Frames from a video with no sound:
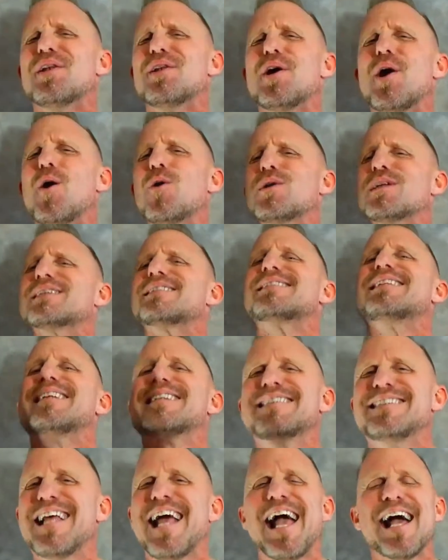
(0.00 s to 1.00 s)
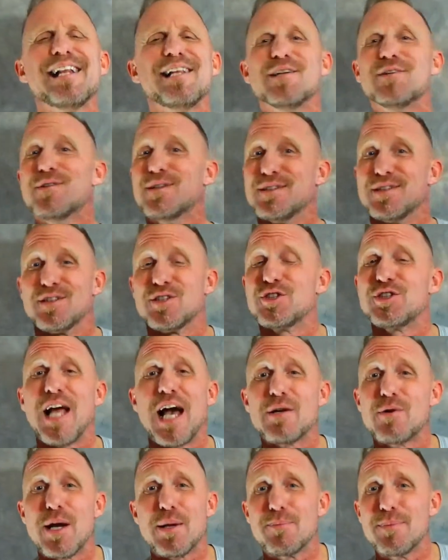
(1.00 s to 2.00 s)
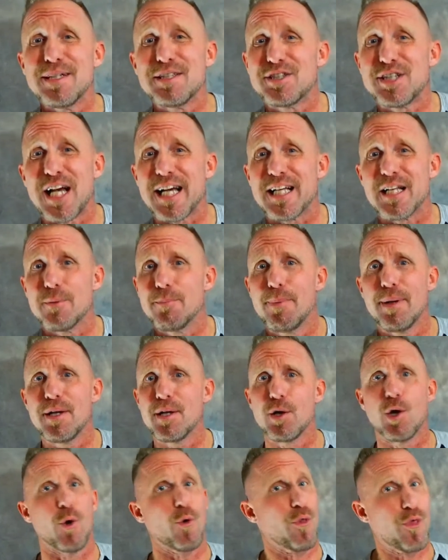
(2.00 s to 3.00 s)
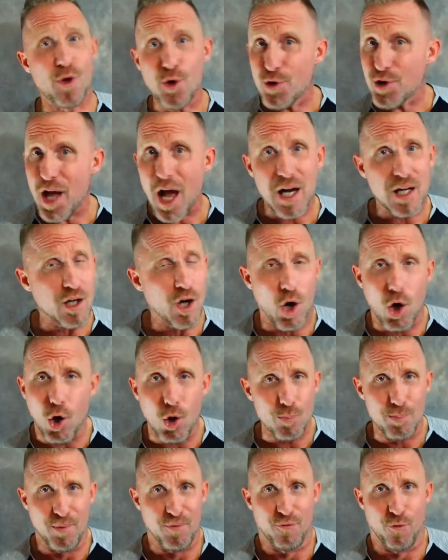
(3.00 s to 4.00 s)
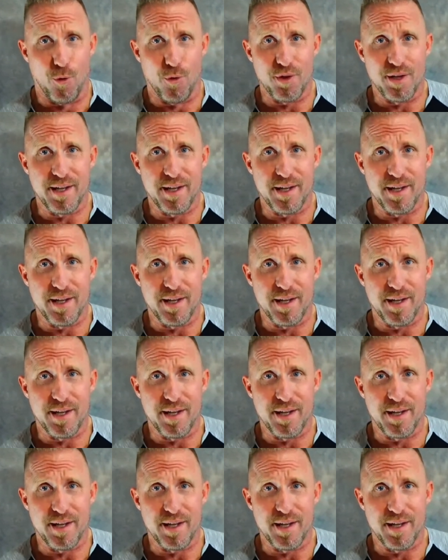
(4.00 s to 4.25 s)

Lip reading: notice that Daniel and Shadrach, Meshach, and Abednego, they're not called before the